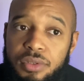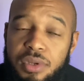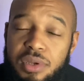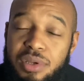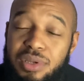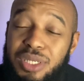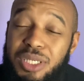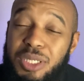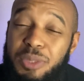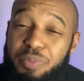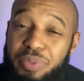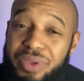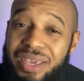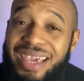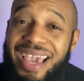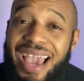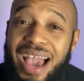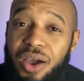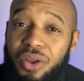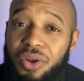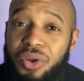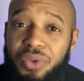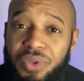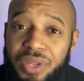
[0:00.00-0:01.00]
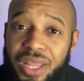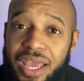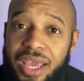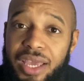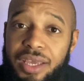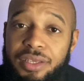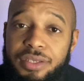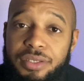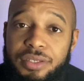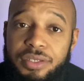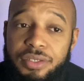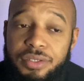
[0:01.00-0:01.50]
speak out on that.
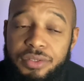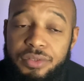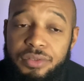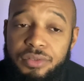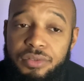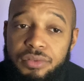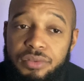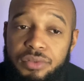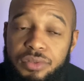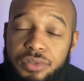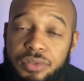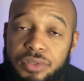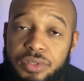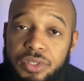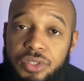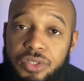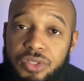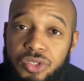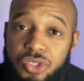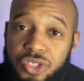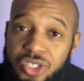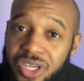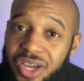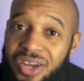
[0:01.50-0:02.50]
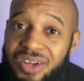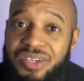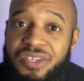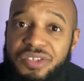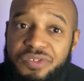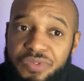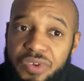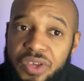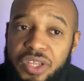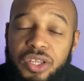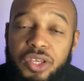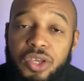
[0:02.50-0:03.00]
Share this
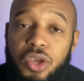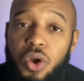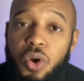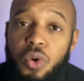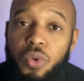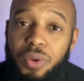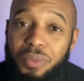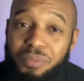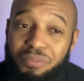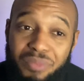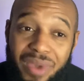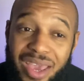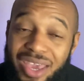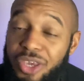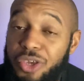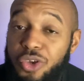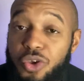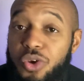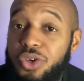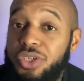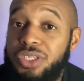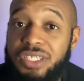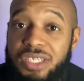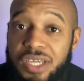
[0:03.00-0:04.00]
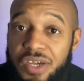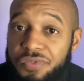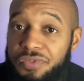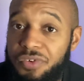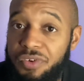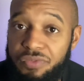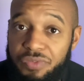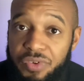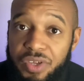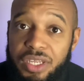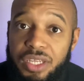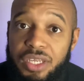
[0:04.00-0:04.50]
video and make yourself a
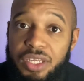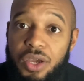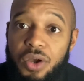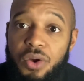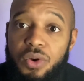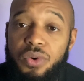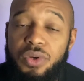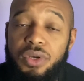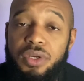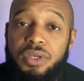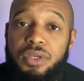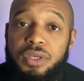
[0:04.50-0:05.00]
video.